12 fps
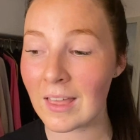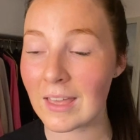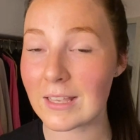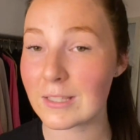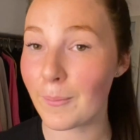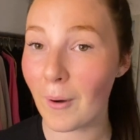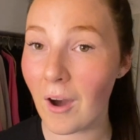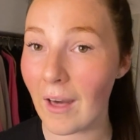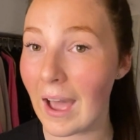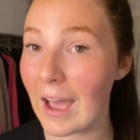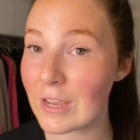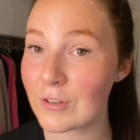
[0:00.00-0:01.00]
it's the part
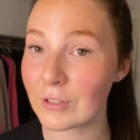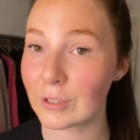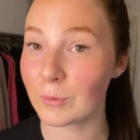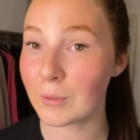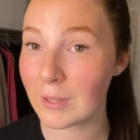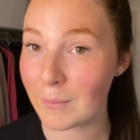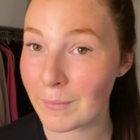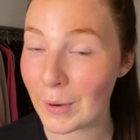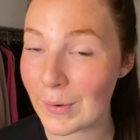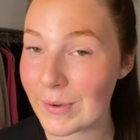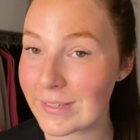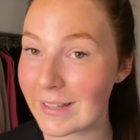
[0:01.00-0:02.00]
I struggled with the
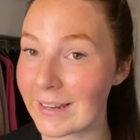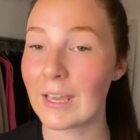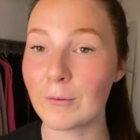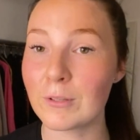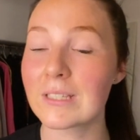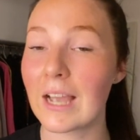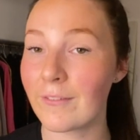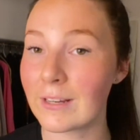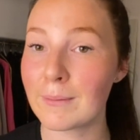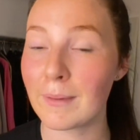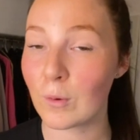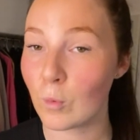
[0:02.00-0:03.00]
most, and it was definitely
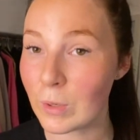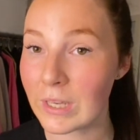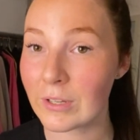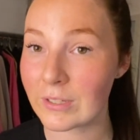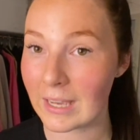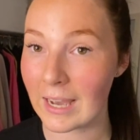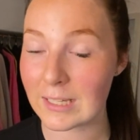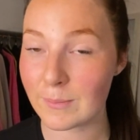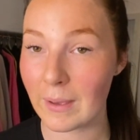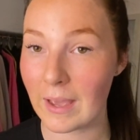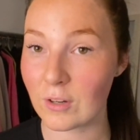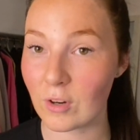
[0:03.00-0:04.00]
my weakest
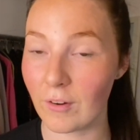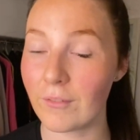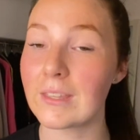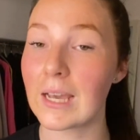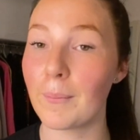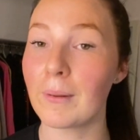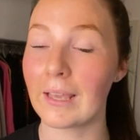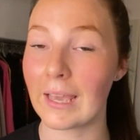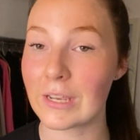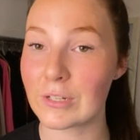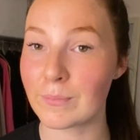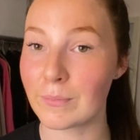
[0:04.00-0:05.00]
aspect of the
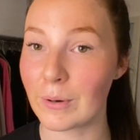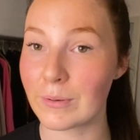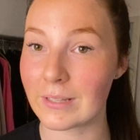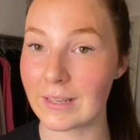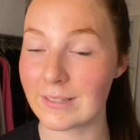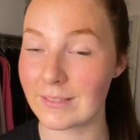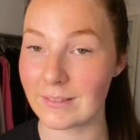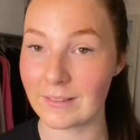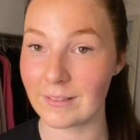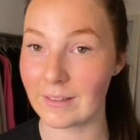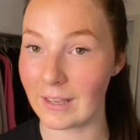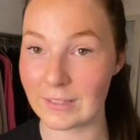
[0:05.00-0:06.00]
application process
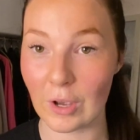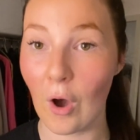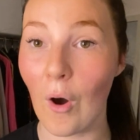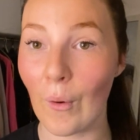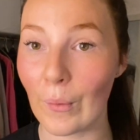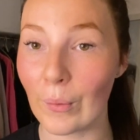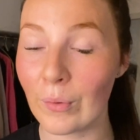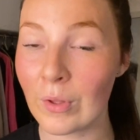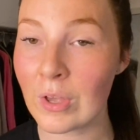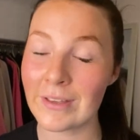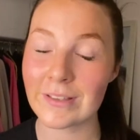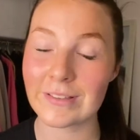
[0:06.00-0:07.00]
as a whole,
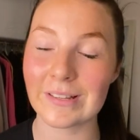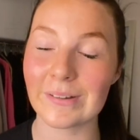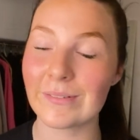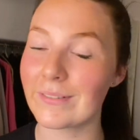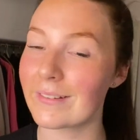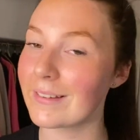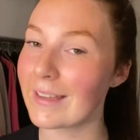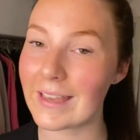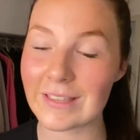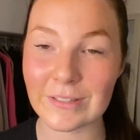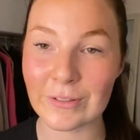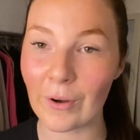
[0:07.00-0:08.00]
so
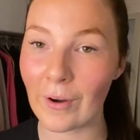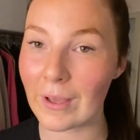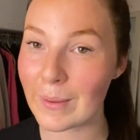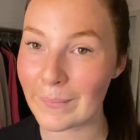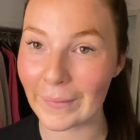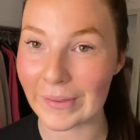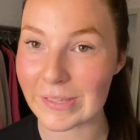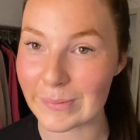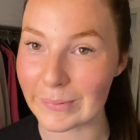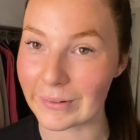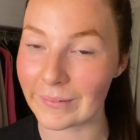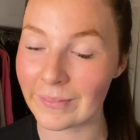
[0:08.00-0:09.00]
it's not
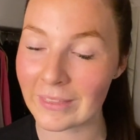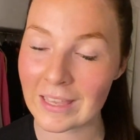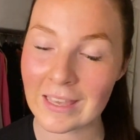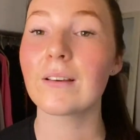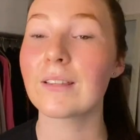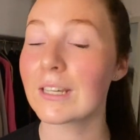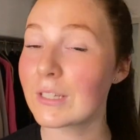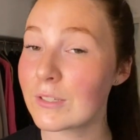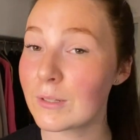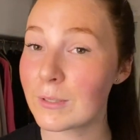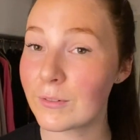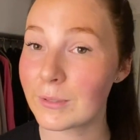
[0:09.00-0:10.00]
impossible. Thank you so
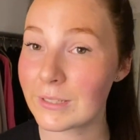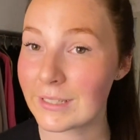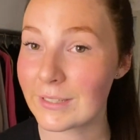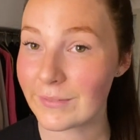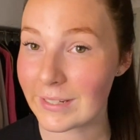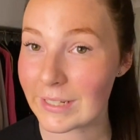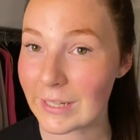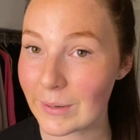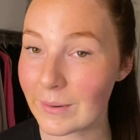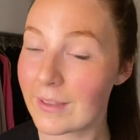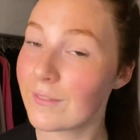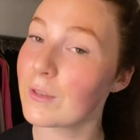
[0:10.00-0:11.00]
much for watching this video.
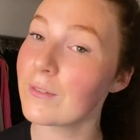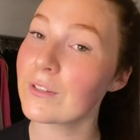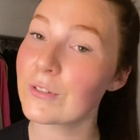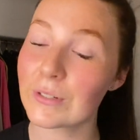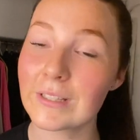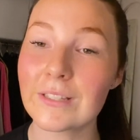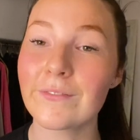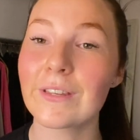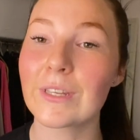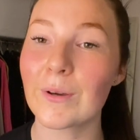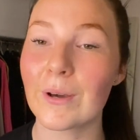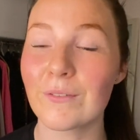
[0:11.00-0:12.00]
If you've enjoyed this
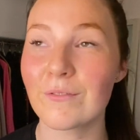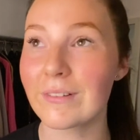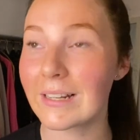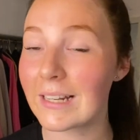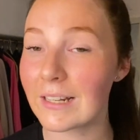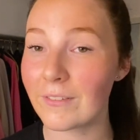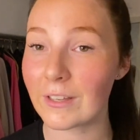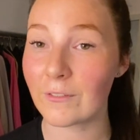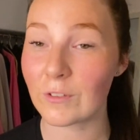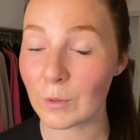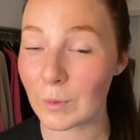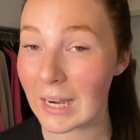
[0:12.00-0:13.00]
video, I'd really love it if
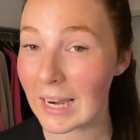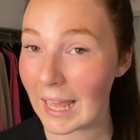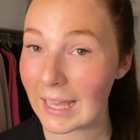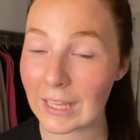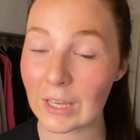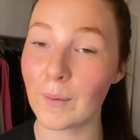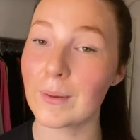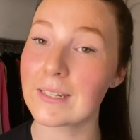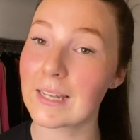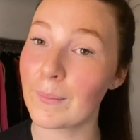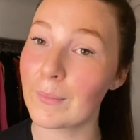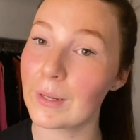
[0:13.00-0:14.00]
you would like and comment
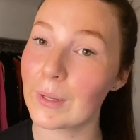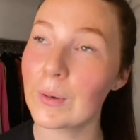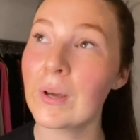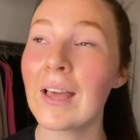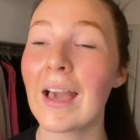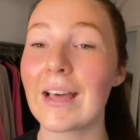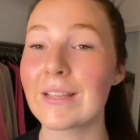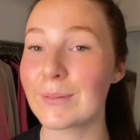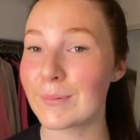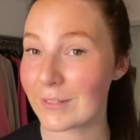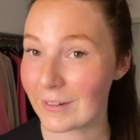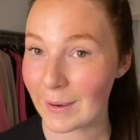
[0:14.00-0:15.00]
down below and
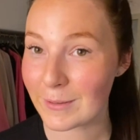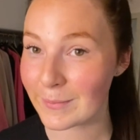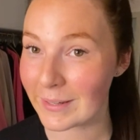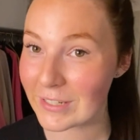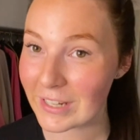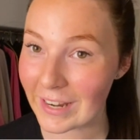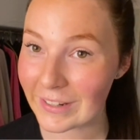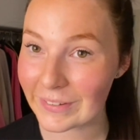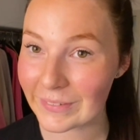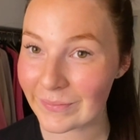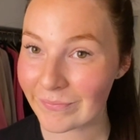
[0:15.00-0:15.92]
subscribe to my channel.